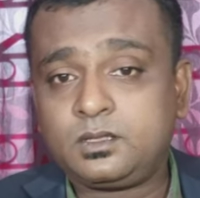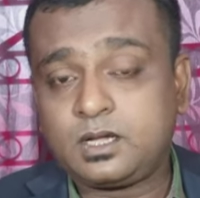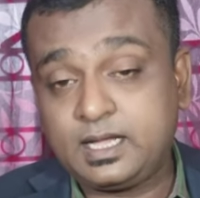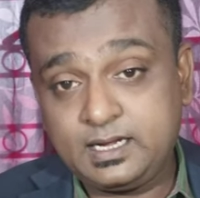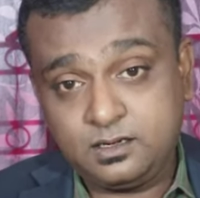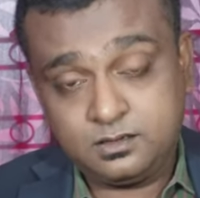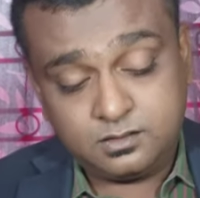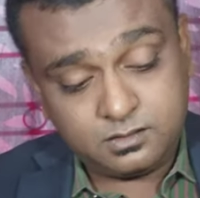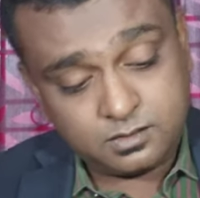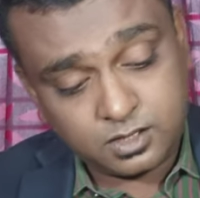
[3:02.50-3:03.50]
I had
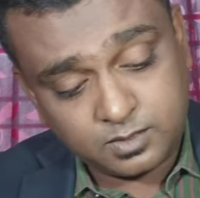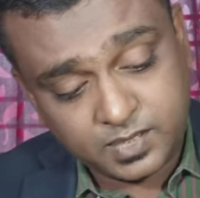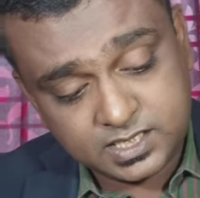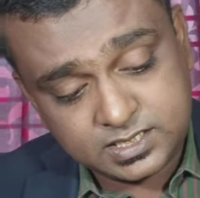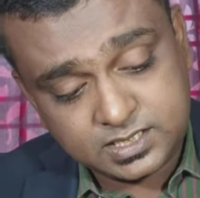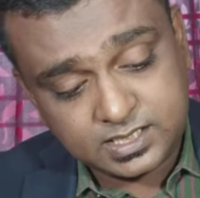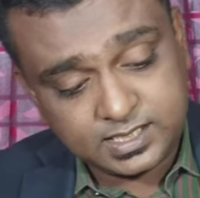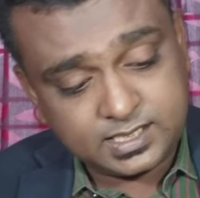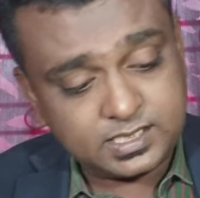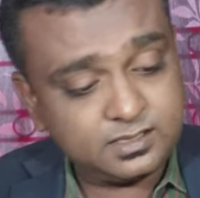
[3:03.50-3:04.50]
got a bus
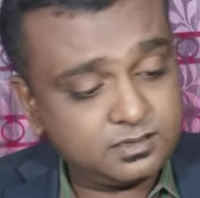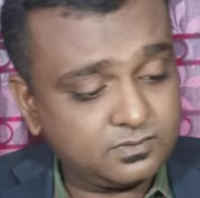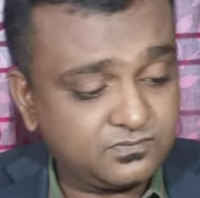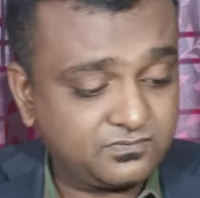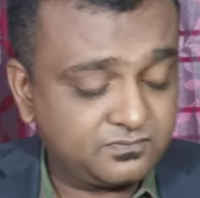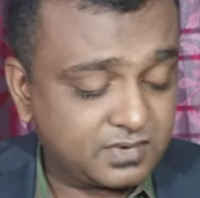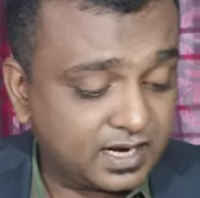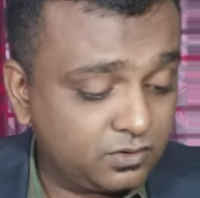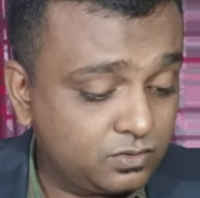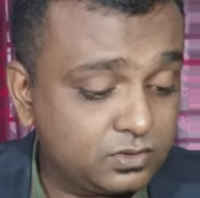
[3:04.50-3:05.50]
ticket. I
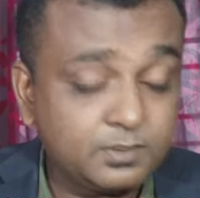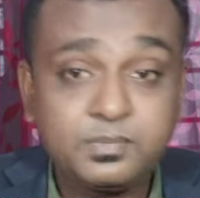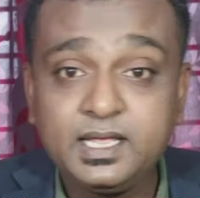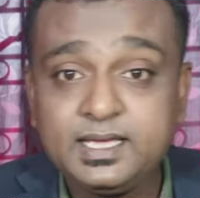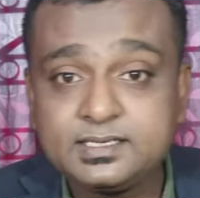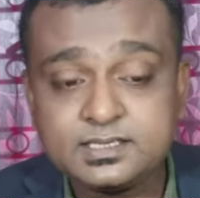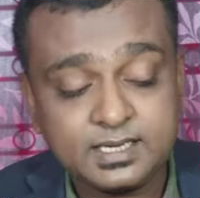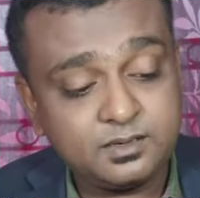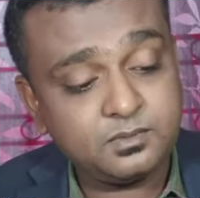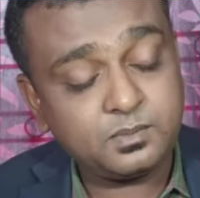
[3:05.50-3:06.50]
don't know the place.
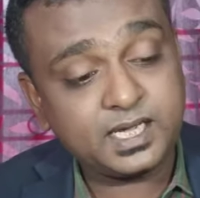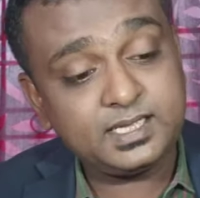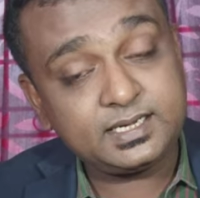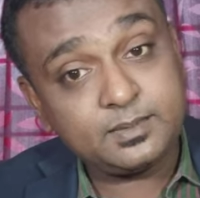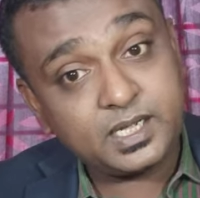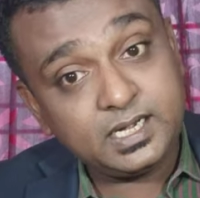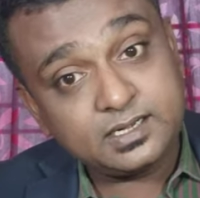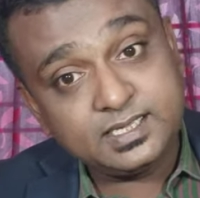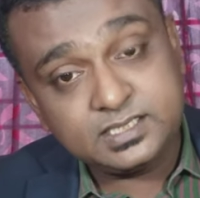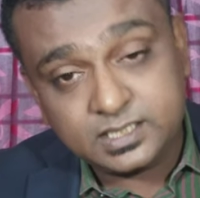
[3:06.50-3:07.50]
And by the time I'll
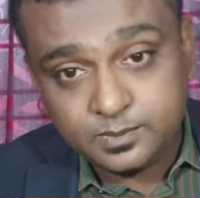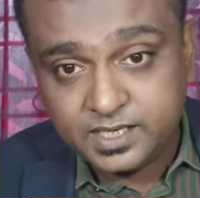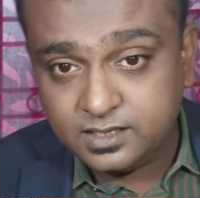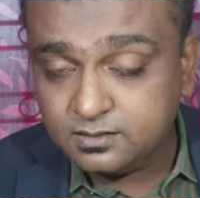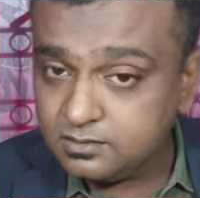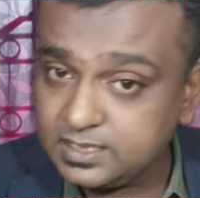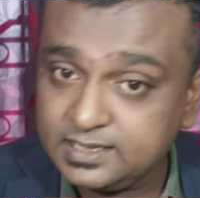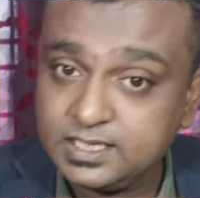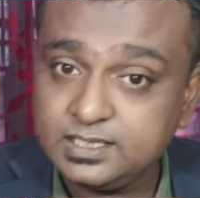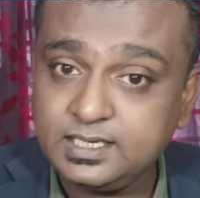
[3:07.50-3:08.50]
reach, it will be
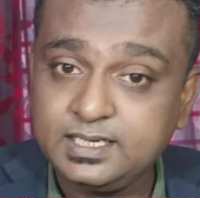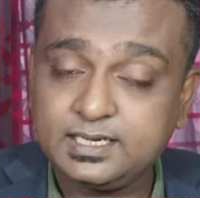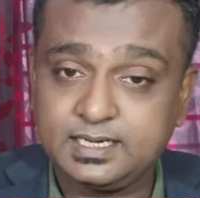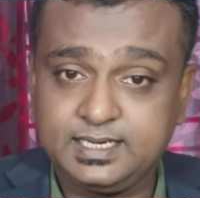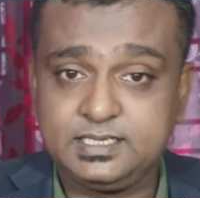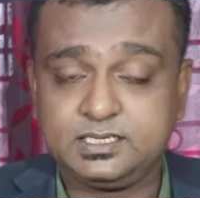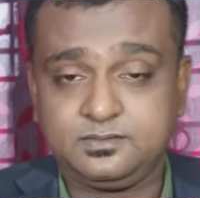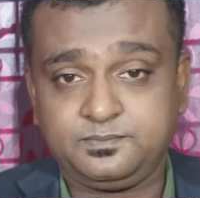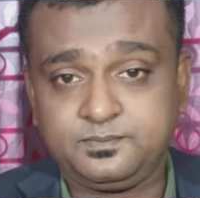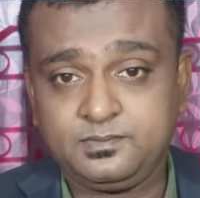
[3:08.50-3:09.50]
10:30 at night.
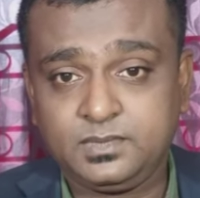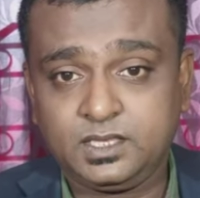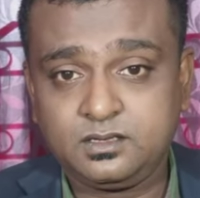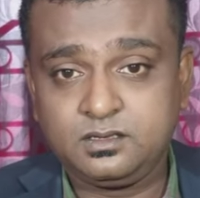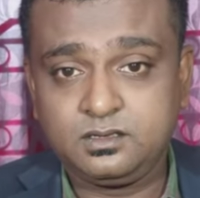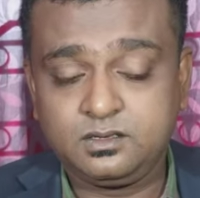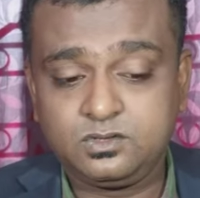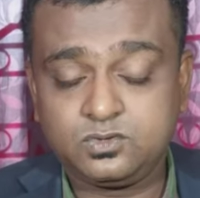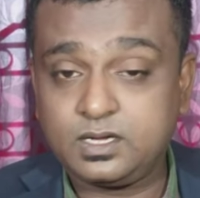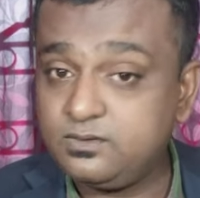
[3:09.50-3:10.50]

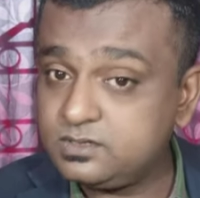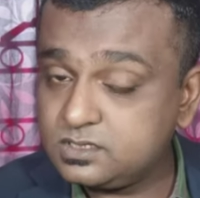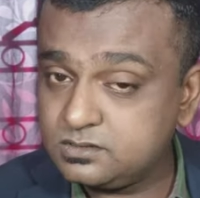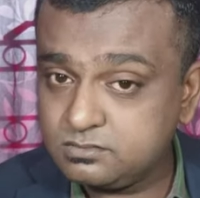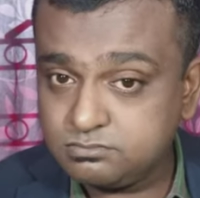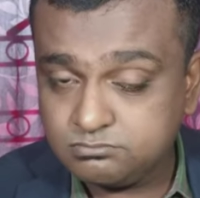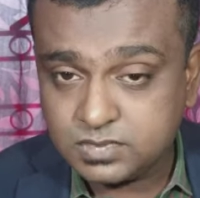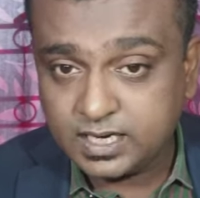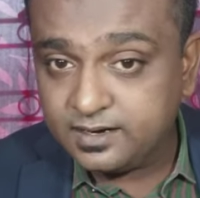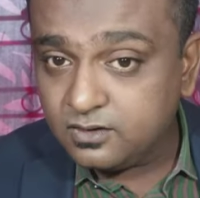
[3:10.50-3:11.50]
So I was
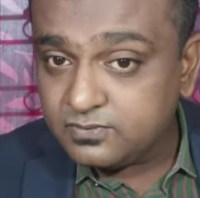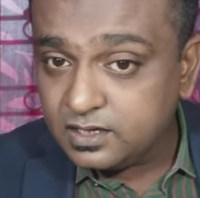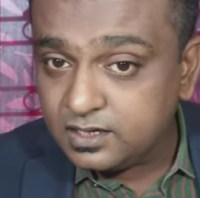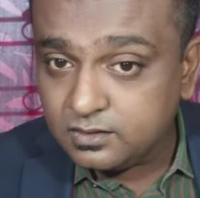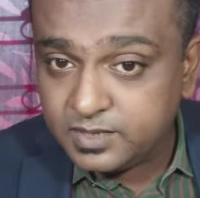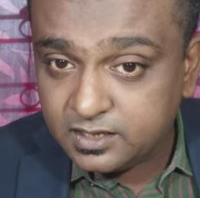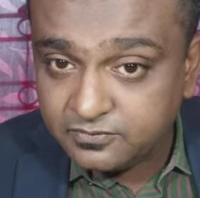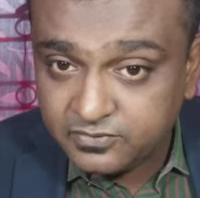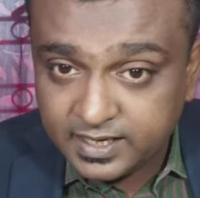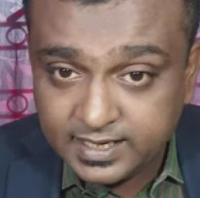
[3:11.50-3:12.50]
kind of a little bit
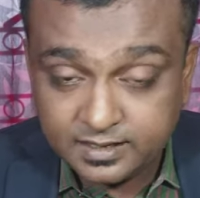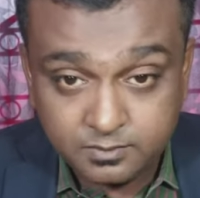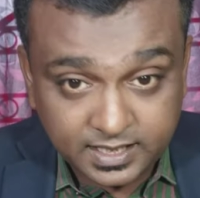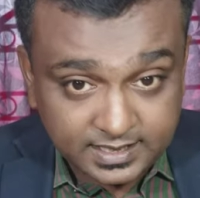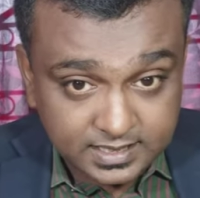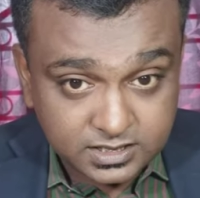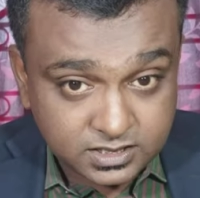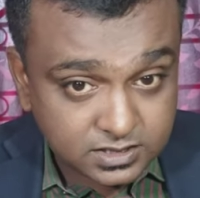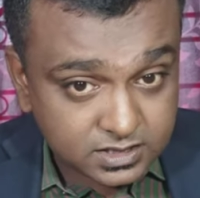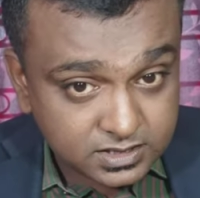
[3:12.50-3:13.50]
afraid. And my
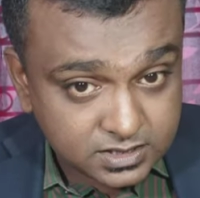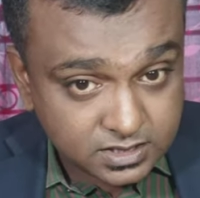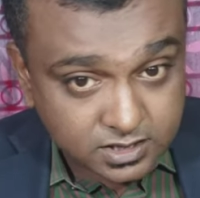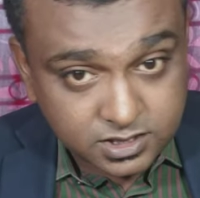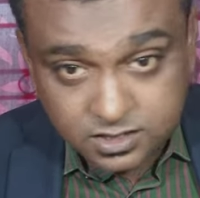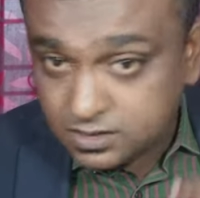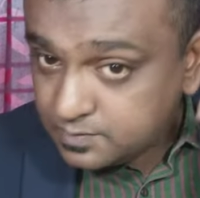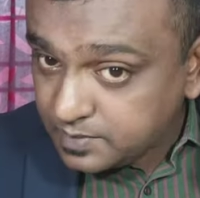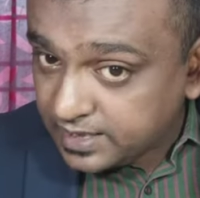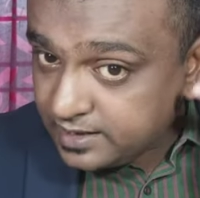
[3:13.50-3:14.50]
teacher's instructions
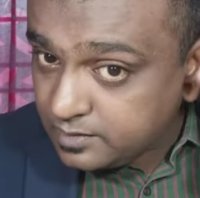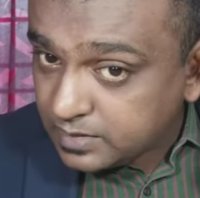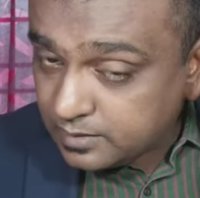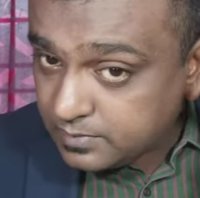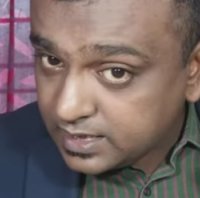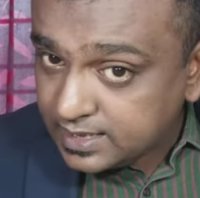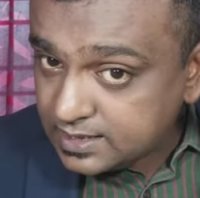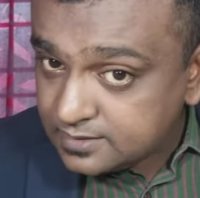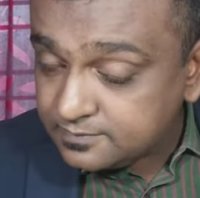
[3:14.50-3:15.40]
played in my mind.